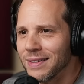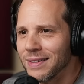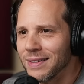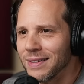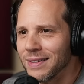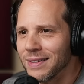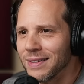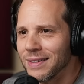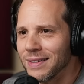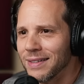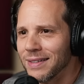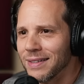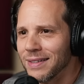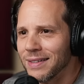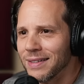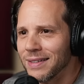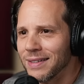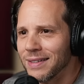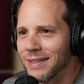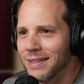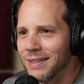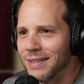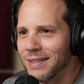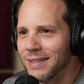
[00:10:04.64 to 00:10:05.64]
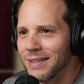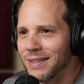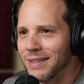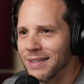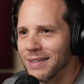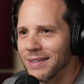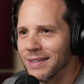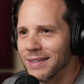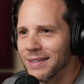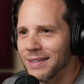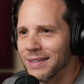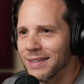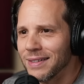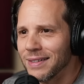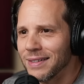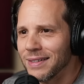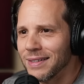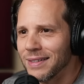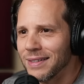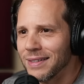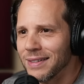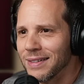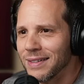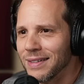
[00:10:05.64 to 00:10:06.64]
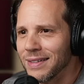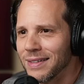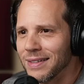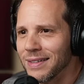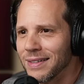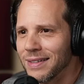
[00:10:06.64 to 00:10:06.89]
[no speech]